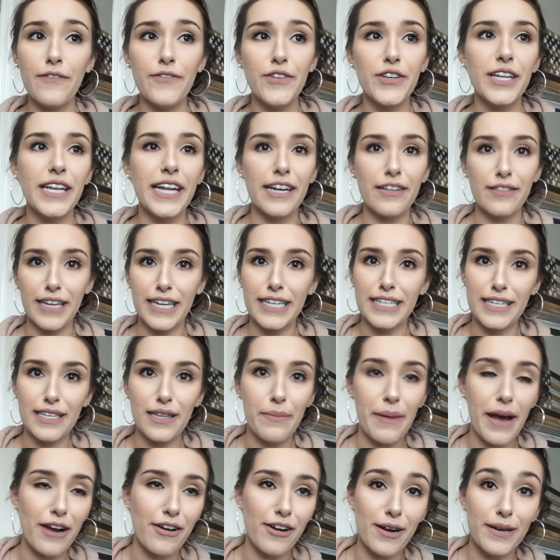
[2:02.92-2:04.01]
if you can hear Landon in the
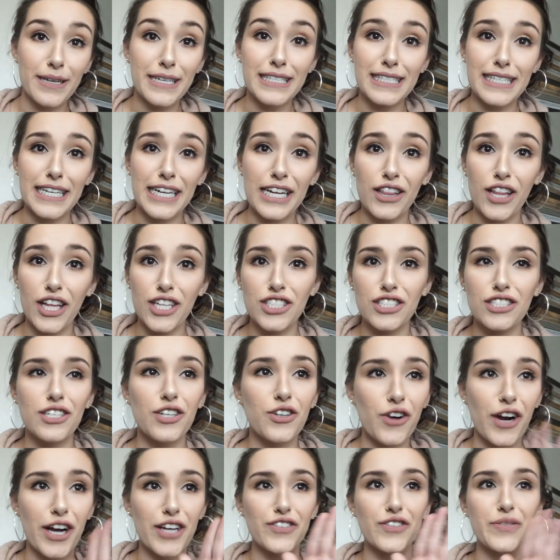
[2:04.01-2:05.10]
background, he's eating lunch
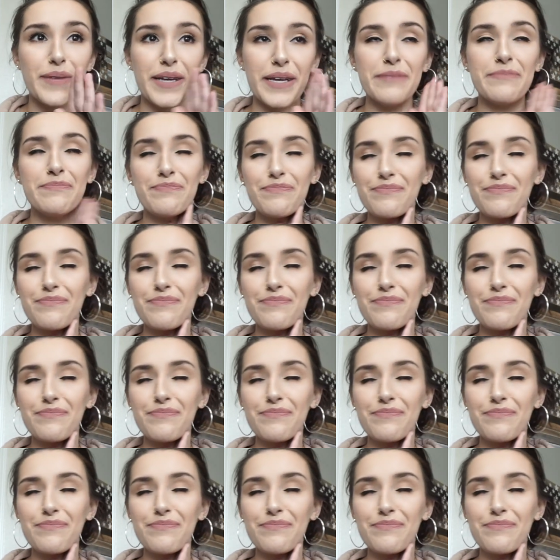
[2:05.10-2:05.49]
across from me.